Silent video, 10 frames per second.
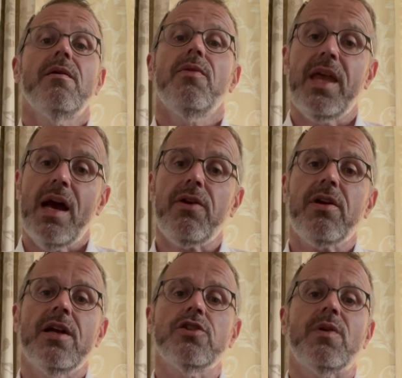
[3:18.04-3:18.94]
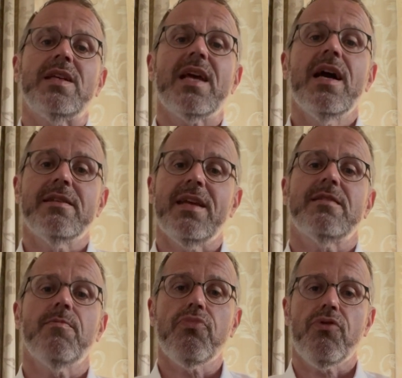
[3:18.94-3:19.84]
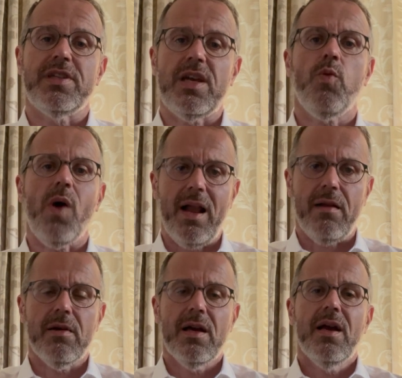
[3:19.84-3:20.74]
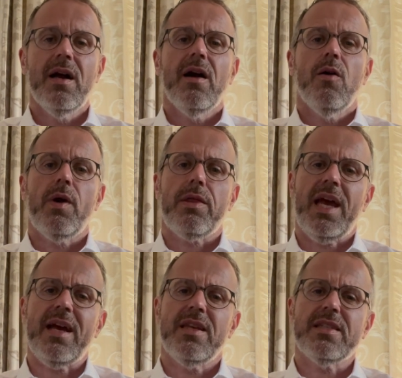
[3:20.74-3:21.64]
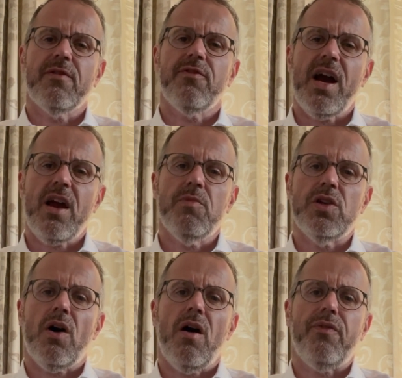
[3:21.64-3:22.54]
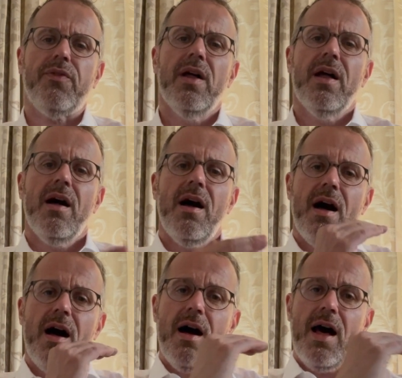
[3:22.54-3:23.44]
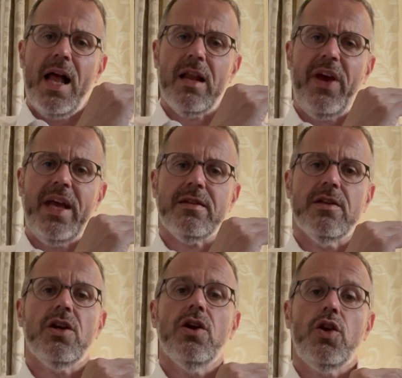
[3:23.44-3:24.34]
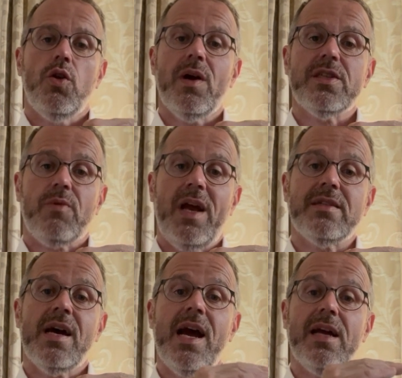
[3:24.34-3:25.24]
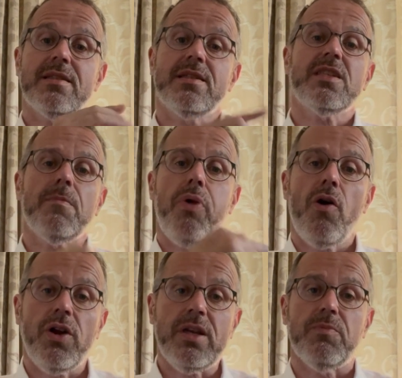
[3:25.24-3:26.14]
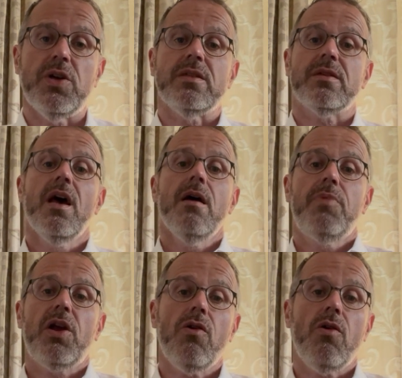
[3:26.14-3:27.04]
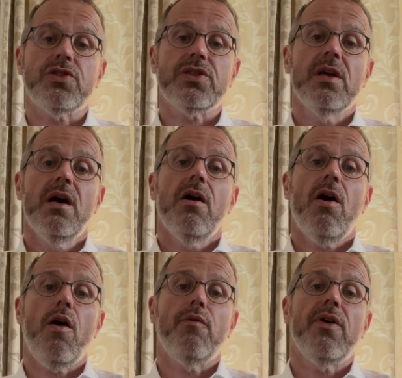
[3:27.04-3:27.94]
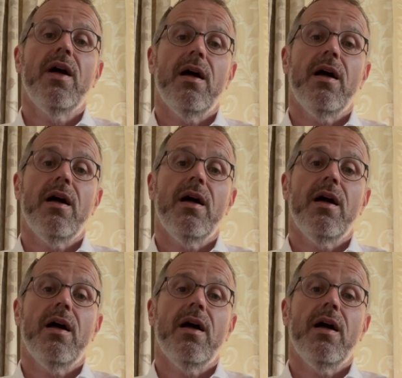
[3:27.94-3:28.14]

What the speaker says: the other countries did pretty well. We think in this environment of elevated US rate hikes, disappointment because of